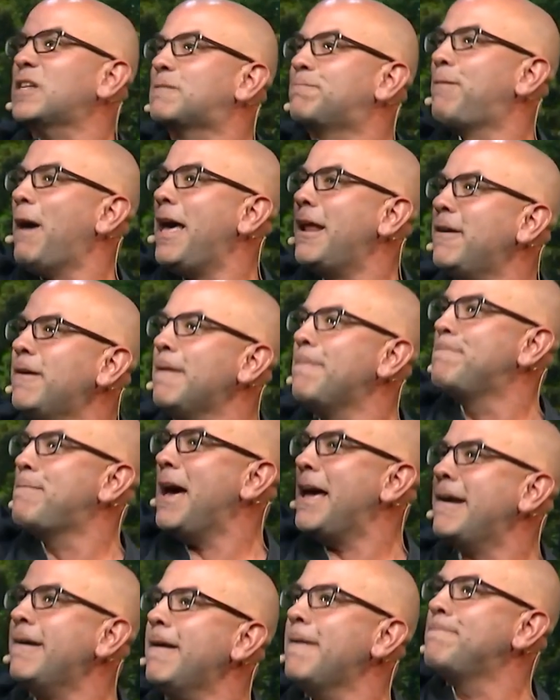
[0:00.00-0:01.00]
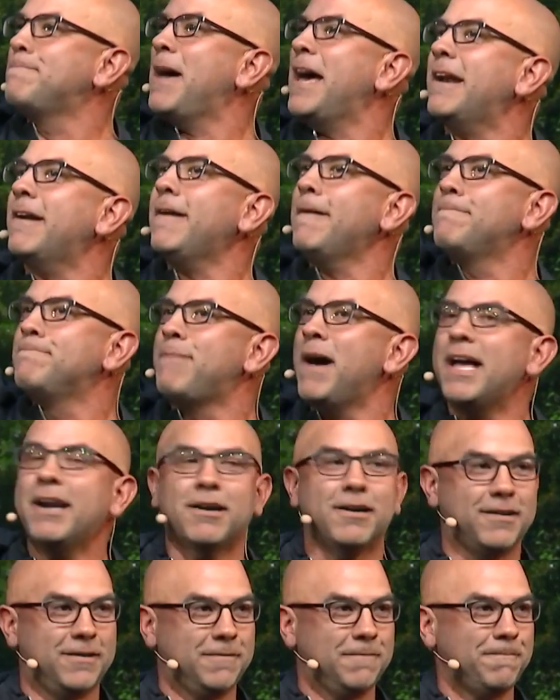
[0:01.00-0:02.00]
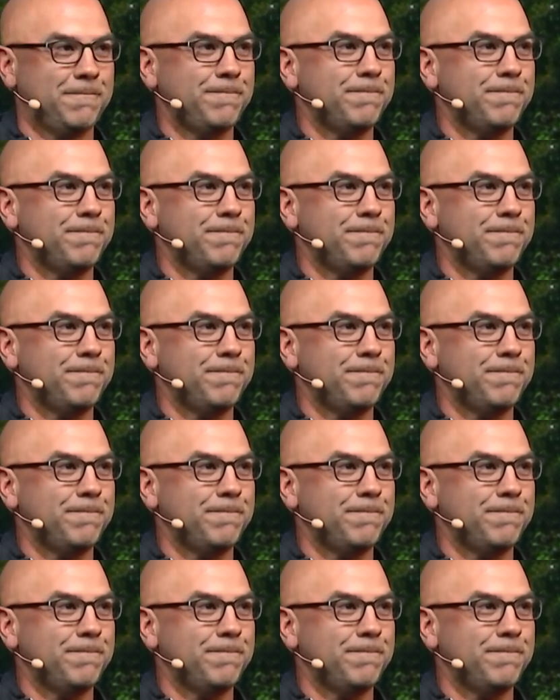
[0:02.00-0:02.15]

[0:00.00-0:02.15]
that's better and better and better and better.